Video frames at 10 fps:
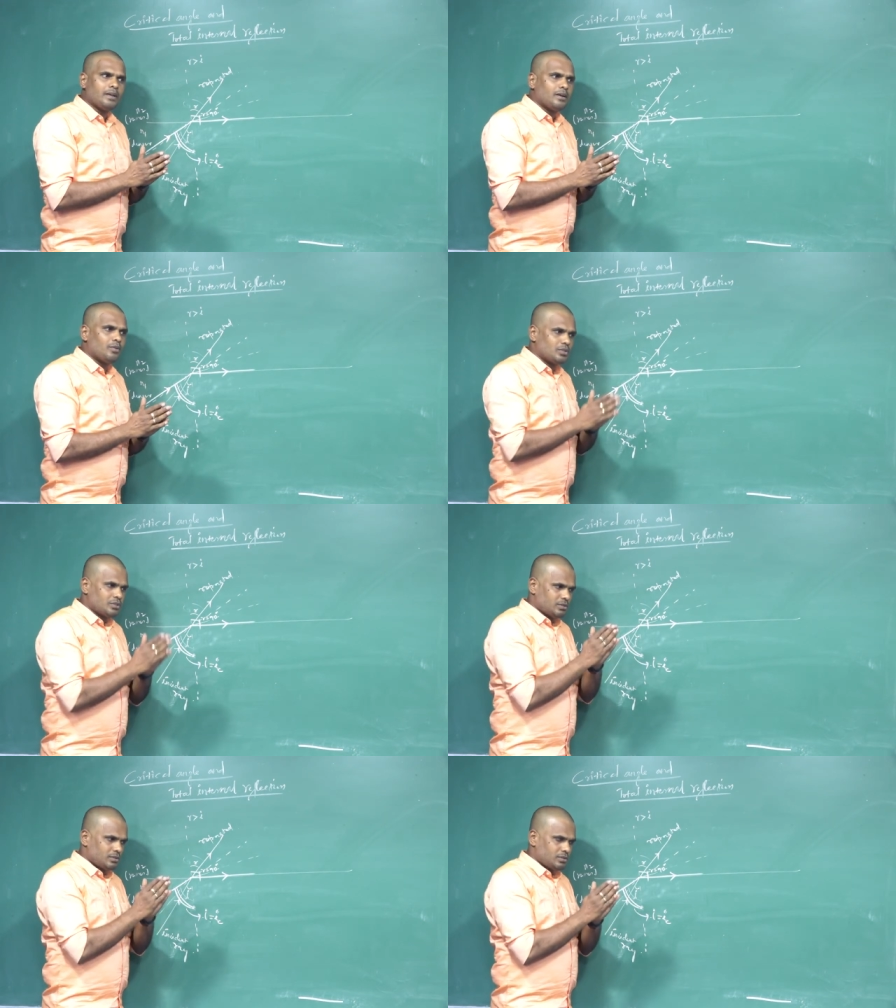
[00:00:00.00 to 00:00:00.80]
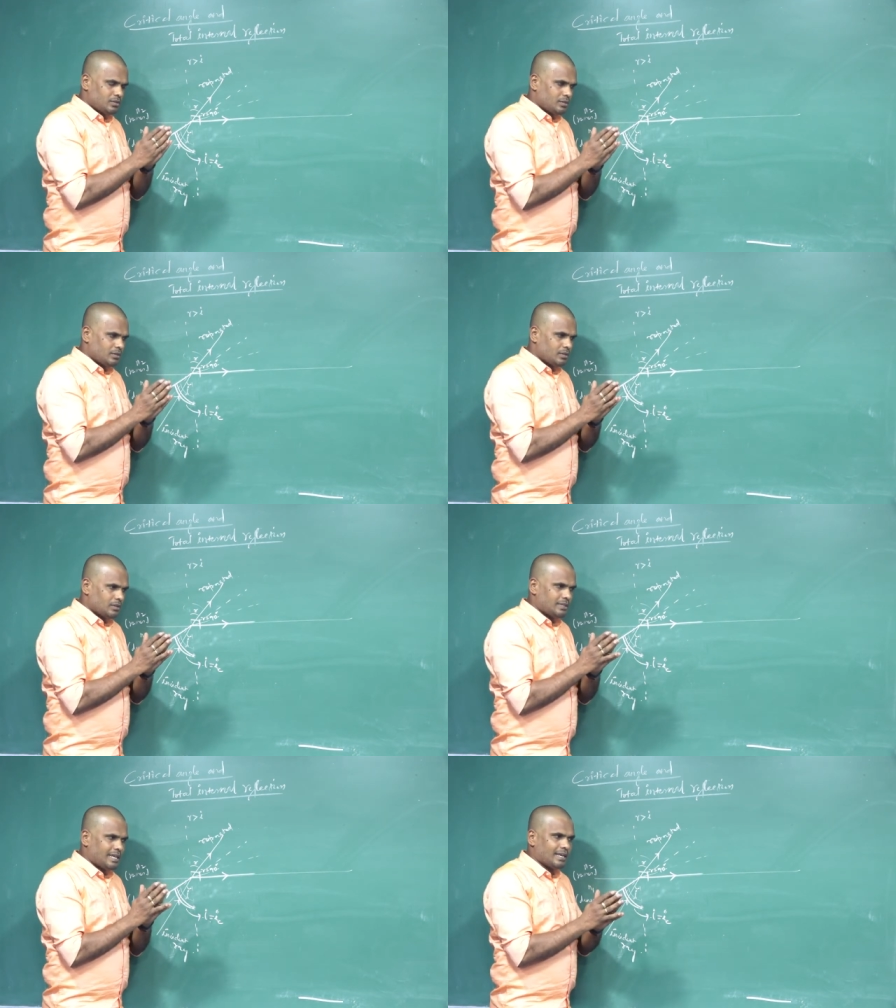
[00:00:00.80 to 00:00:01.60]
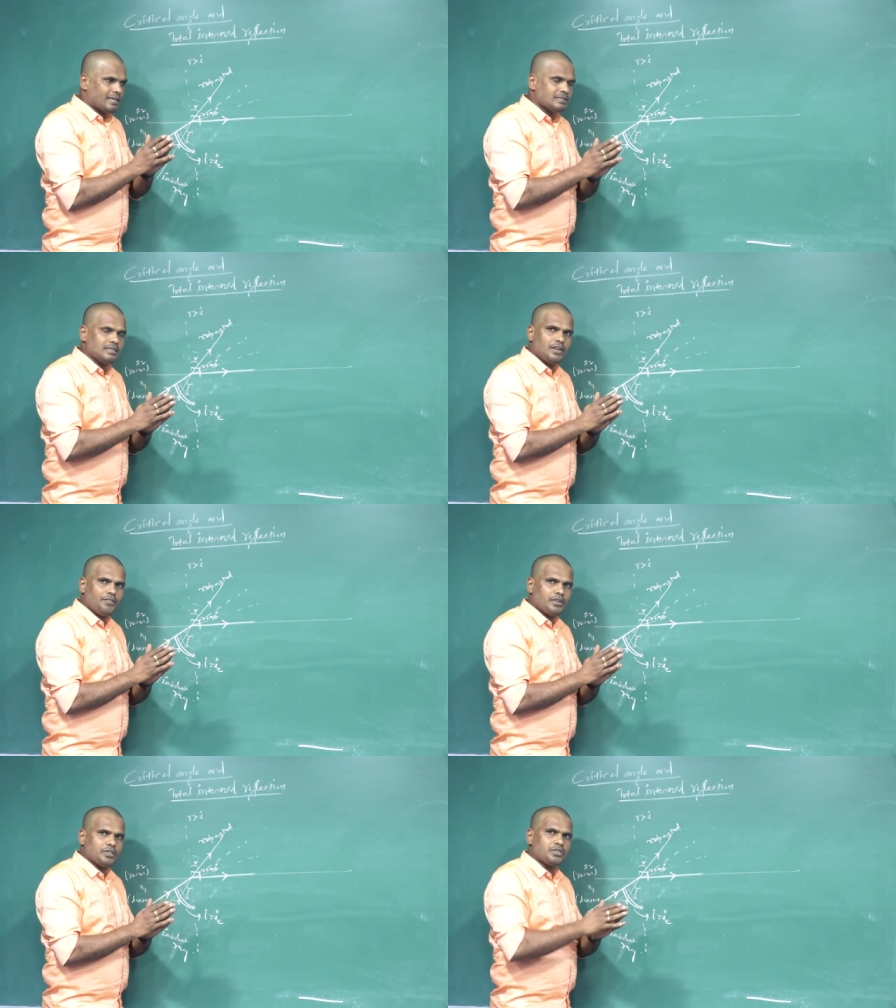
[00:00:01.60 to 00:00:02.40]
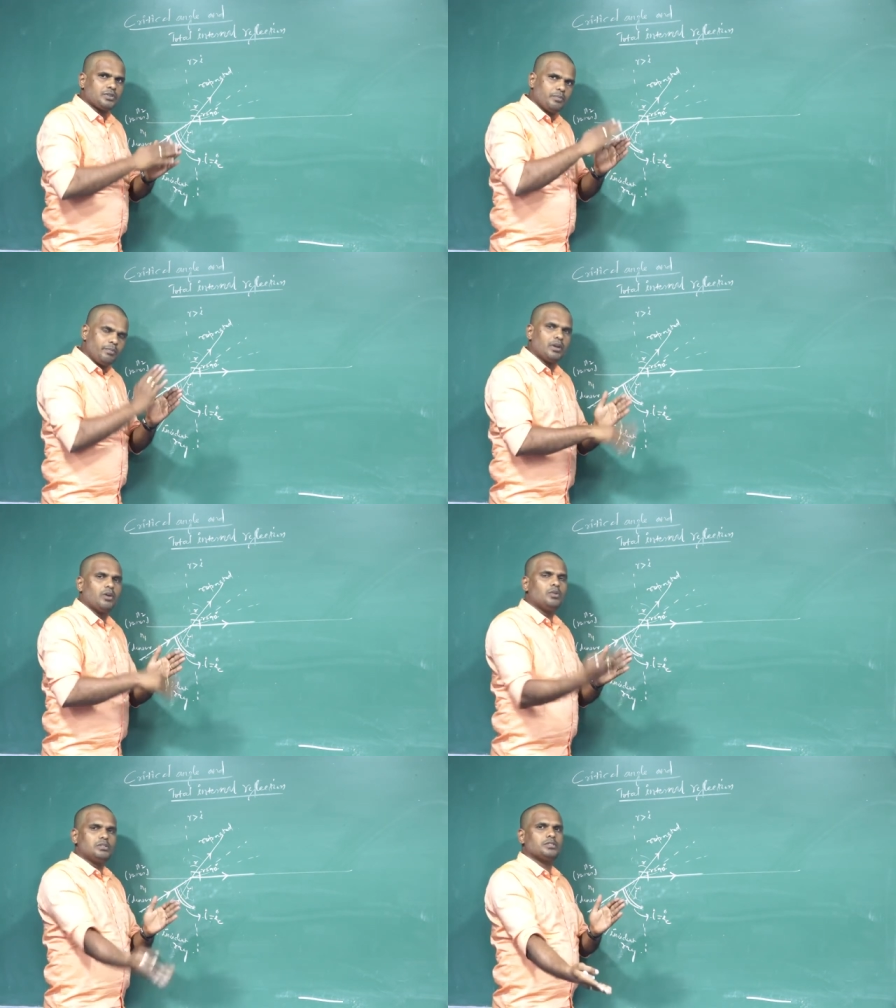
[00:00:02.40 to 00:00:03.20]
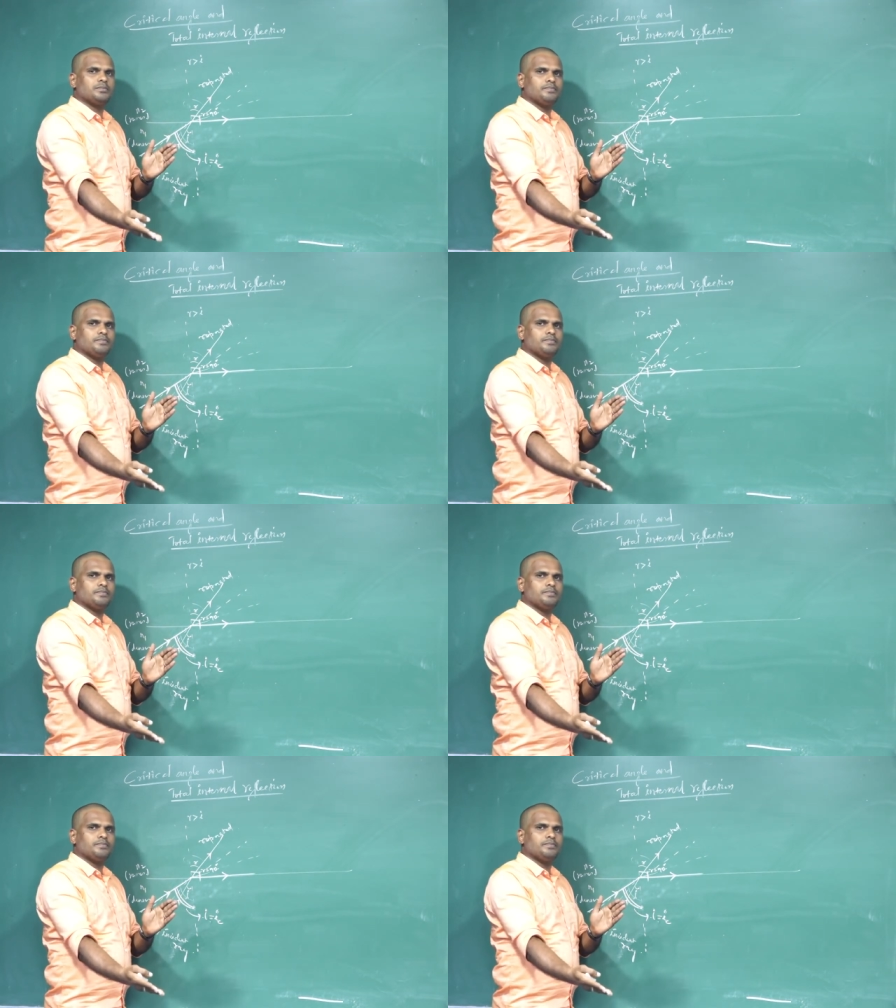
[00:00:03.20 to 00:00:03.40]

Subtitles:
which is taken as the reference, below which